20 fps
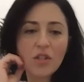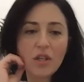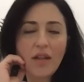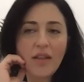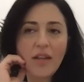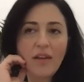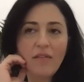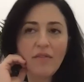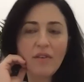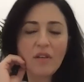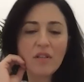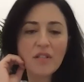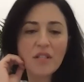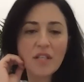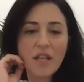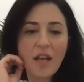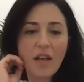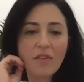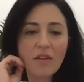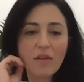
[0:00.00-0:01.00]
I never
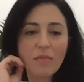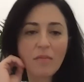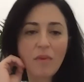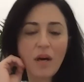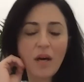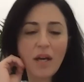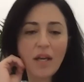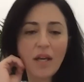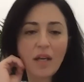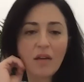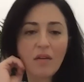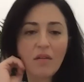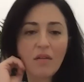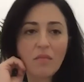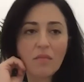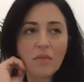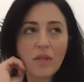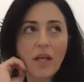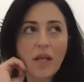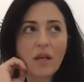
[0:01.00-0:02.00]
say
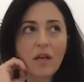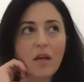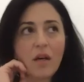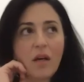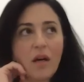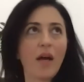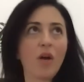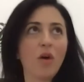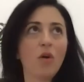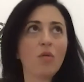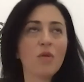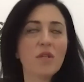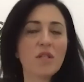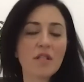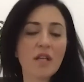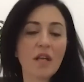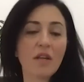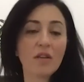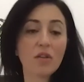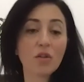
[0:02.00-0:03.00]
that I always
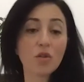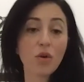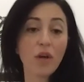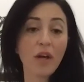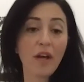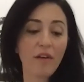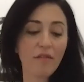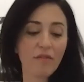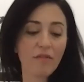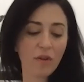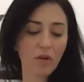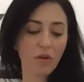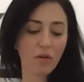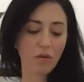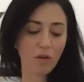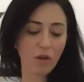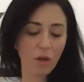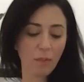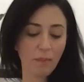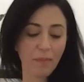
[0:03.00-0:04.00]
say that you have
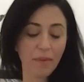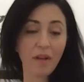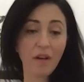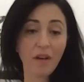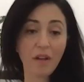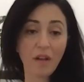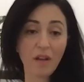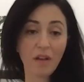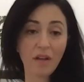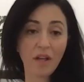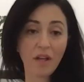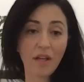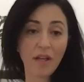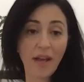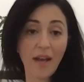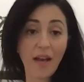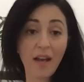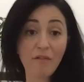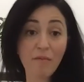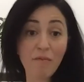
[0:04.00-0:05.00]
your opinion and
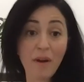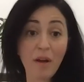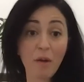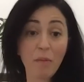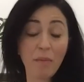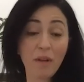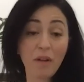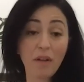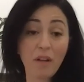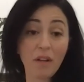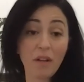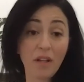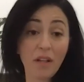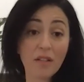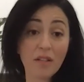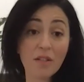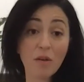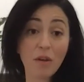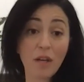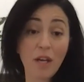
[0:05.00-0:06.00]
I have my opinion, and
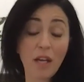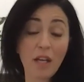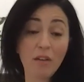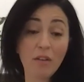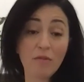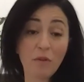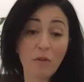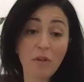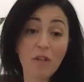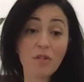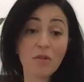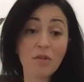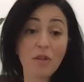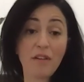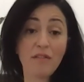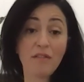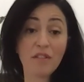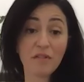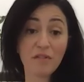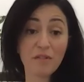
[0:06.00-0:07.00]
it's okay for us to
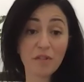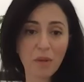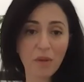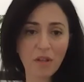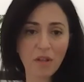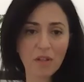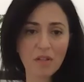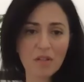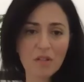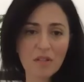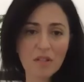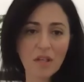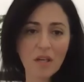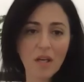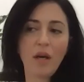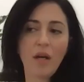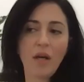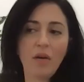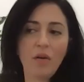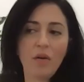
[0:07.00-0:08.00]
have different opinions.
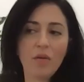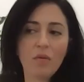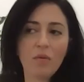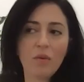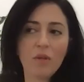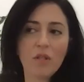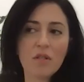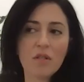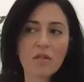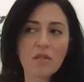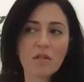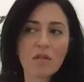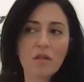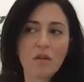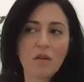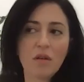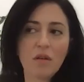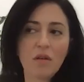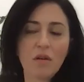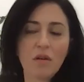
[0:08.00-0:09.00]
I always
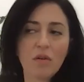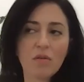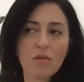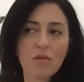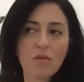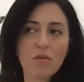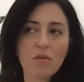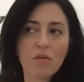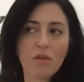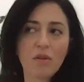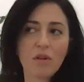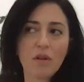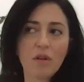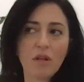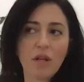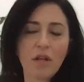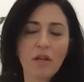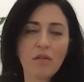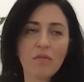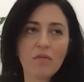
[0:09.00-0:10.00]
also think,
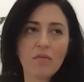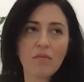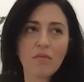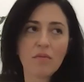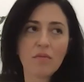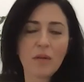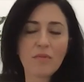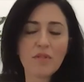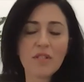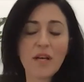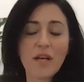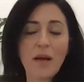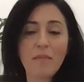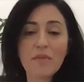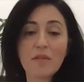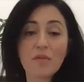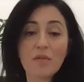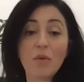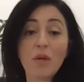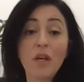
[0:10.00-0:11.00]
like,
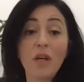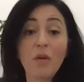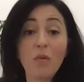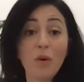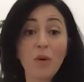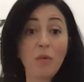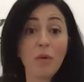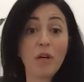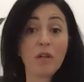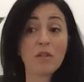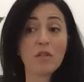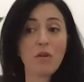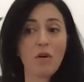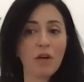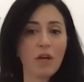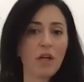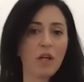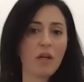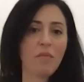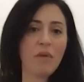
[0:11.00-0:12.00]
sometimes we were
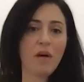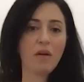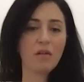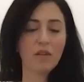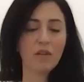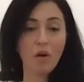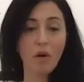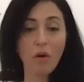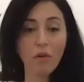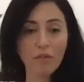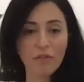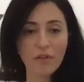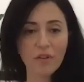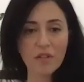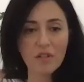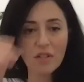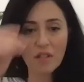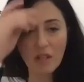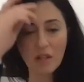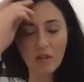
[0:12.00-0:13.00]
talking about the
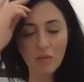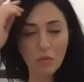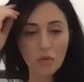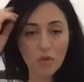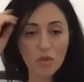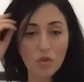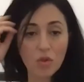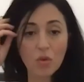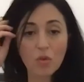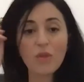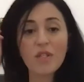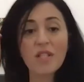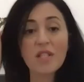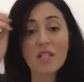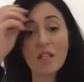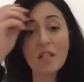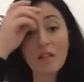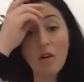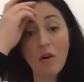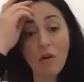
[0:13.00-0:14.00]
office and should we
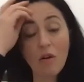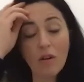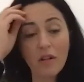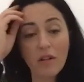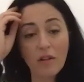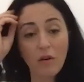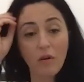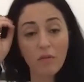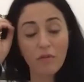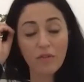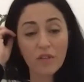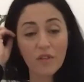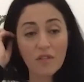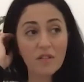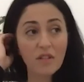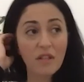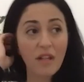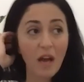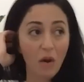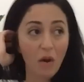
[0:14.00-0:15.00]
sit all in the
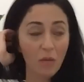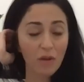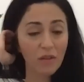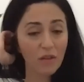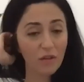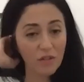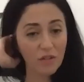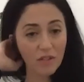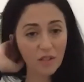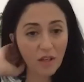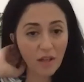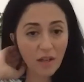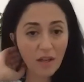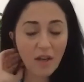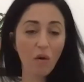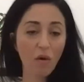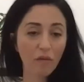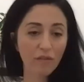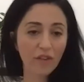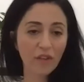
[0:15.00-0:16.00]
office now when there is a
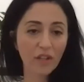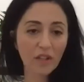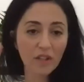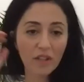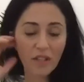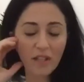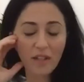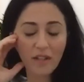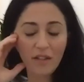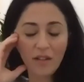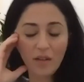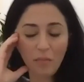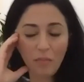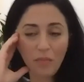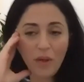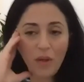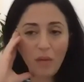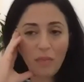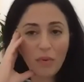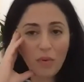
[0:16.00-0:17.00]
COVID and
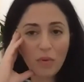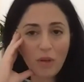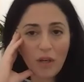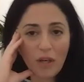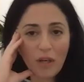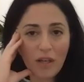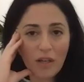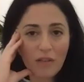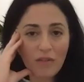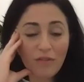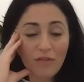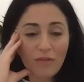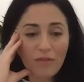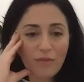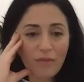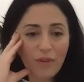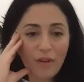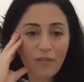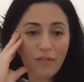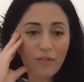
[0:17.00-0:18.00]
people are
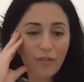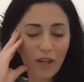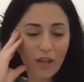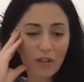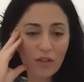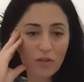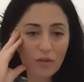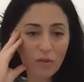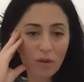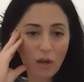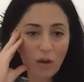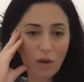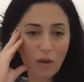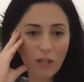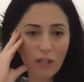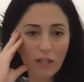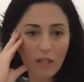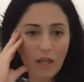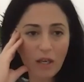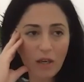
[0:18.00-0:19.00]
afraid to go
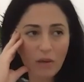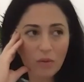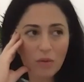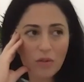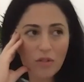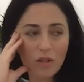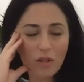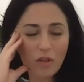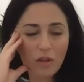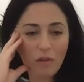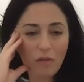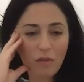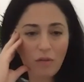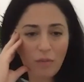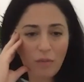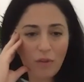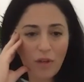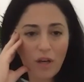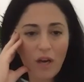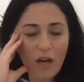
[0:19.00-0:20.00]
out,
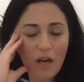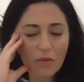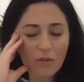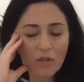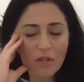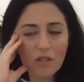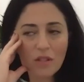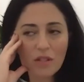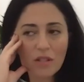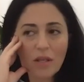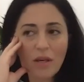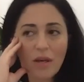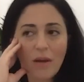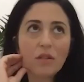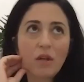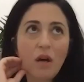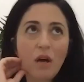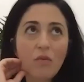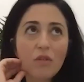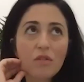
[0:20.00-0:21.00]
from their houses. So
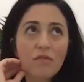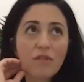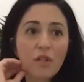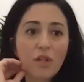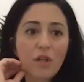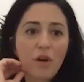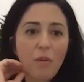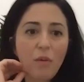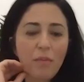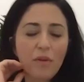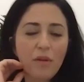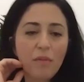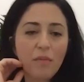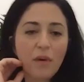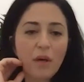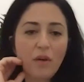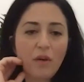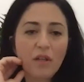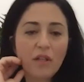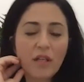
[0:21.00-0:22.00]
I was very open
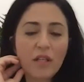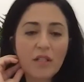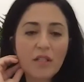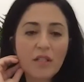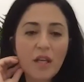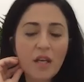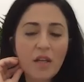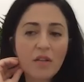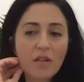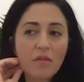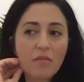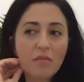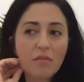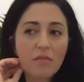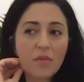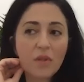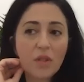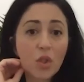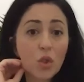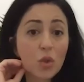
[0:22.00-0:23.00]
about it. I said,
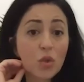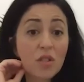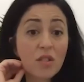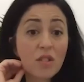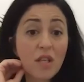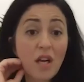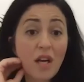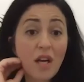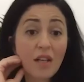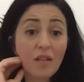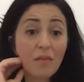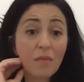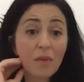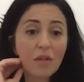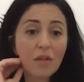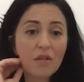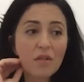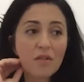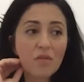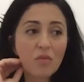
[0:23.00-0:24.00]
you decide,
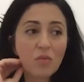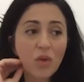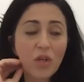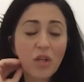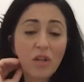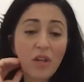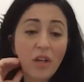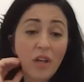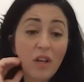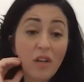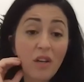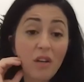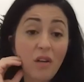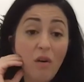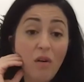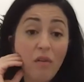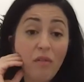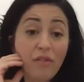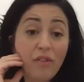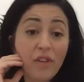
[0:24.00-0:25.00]
because we are here in the
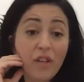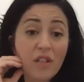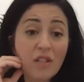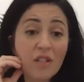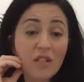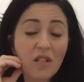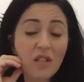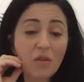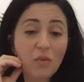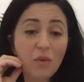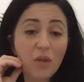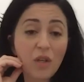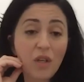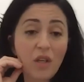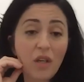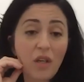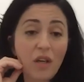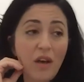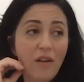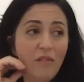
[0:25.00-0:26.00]
office and
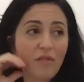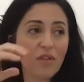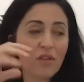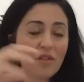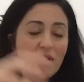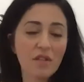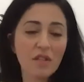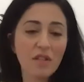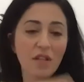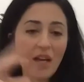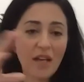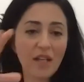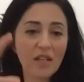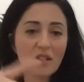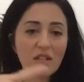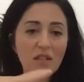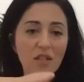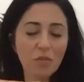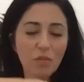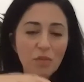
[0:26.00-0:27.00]
we have this
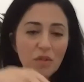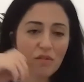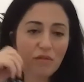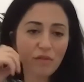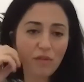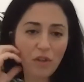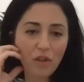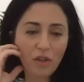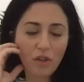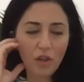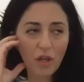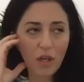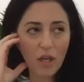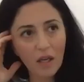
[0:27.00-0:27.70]
nice atmosphere.